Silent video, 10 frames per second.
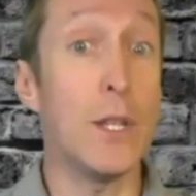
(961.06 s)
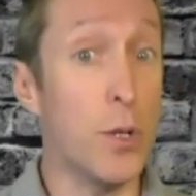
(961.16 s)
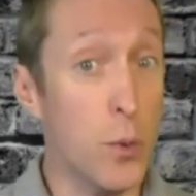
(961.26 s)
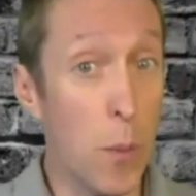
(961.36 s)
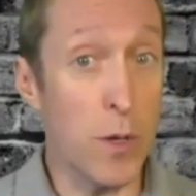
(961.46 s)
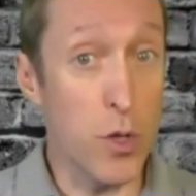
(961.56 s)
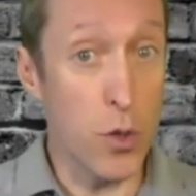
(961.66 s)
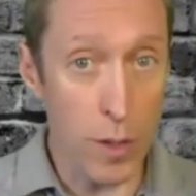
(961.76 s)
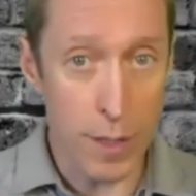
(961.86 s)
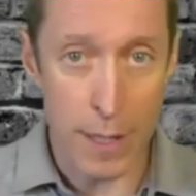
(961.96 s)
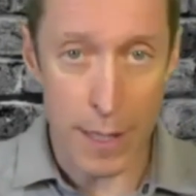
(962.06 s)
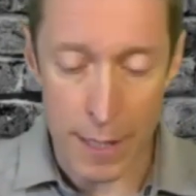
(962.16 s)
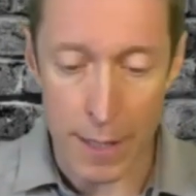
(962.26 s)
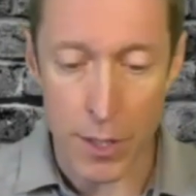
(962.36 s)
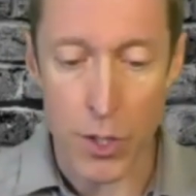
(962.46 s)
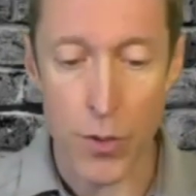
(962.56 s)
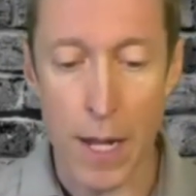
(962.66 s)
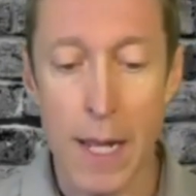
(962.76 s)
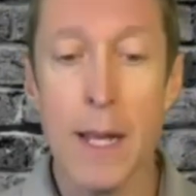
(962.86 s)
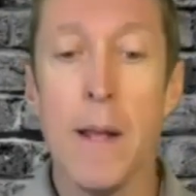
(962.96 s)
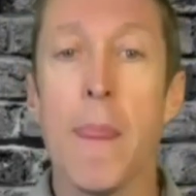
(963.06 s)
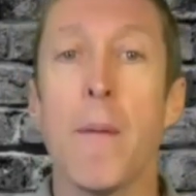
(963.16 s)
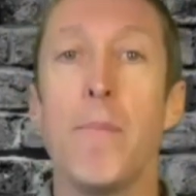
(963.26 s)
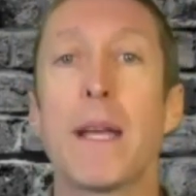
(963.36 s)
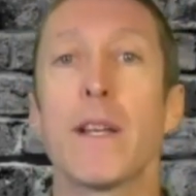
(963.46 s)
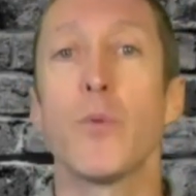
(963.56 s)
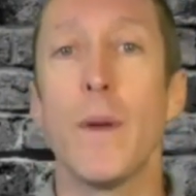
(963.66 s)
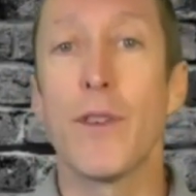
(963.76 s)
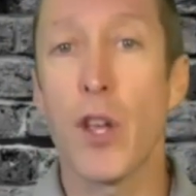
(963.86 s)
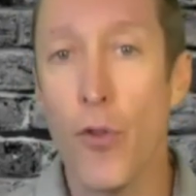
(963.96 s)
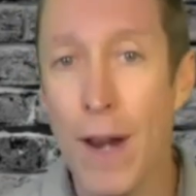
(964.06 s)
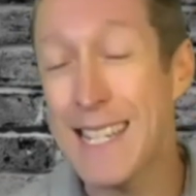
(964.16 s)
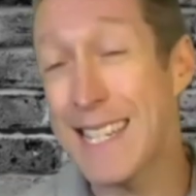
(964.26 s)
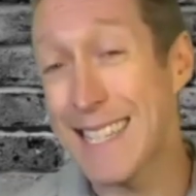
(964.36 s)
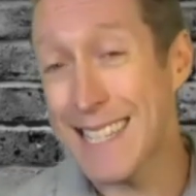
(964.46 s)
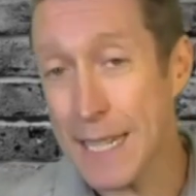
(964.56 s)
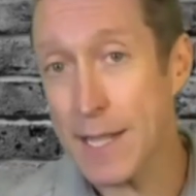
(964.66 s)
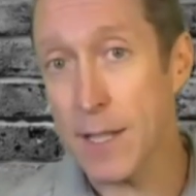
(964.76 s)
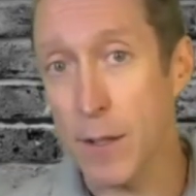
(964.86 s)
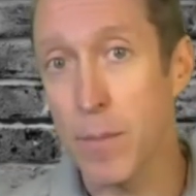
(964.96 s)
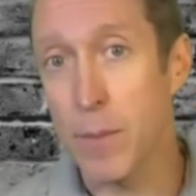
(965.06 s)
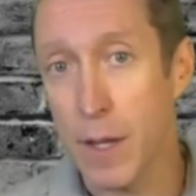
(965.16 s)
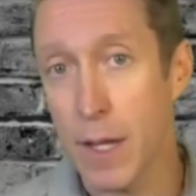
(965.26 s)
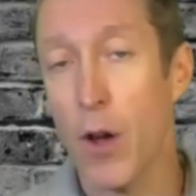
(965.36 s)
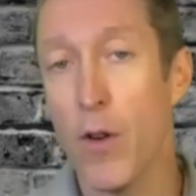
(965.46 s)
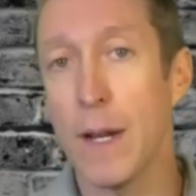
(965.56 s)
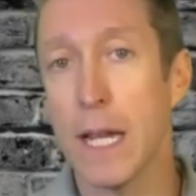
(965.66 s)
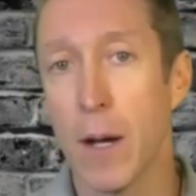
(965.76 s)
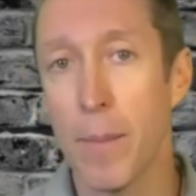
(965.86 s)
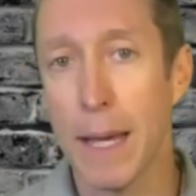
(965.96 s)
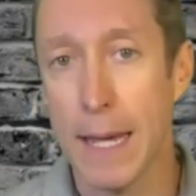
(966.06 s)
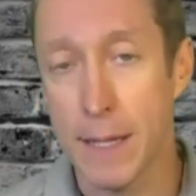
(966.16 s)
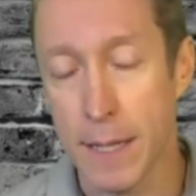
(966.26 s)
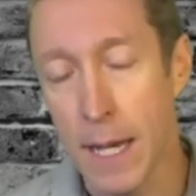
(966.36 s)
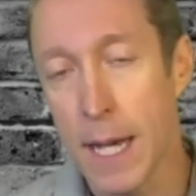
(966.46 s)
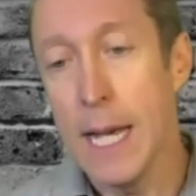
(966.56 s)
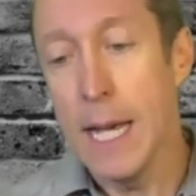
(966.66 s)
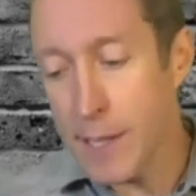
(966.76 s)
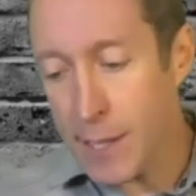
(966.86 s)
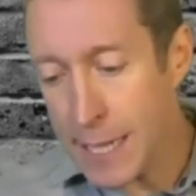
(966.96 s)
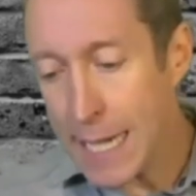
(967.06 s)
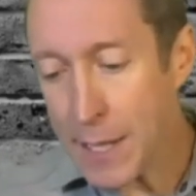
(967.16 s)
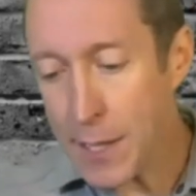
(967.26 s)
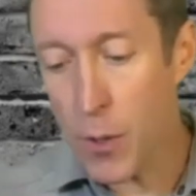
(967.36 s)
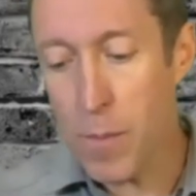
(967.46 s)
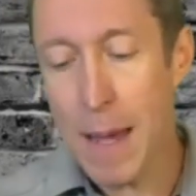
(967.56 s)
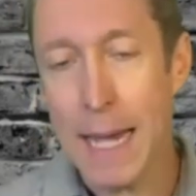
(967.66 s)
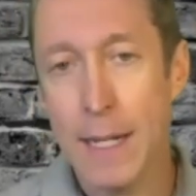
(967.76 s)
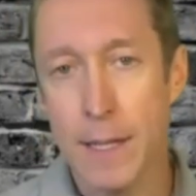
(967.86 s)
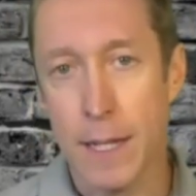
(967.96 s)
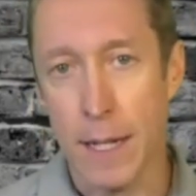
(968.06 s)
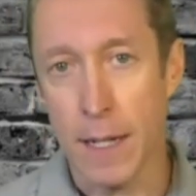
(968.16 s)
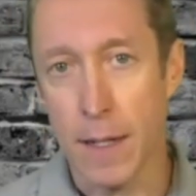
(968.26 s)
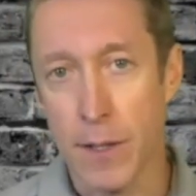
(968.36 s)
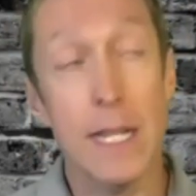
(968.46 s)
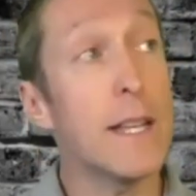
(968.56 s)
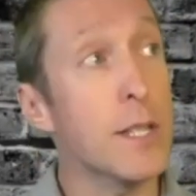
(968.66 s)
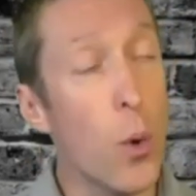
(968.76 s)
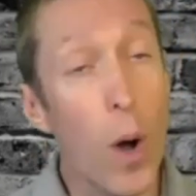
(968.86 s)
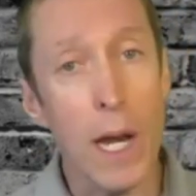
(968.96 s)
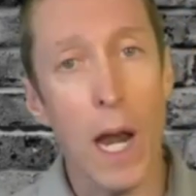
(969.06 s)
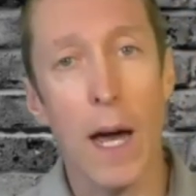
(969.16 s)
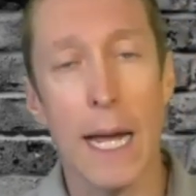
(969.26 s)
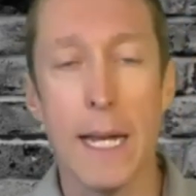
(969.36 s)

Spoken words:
we were drawn to this industry, because we've created systems that are overly complicated. CISO magazine, CISO Online,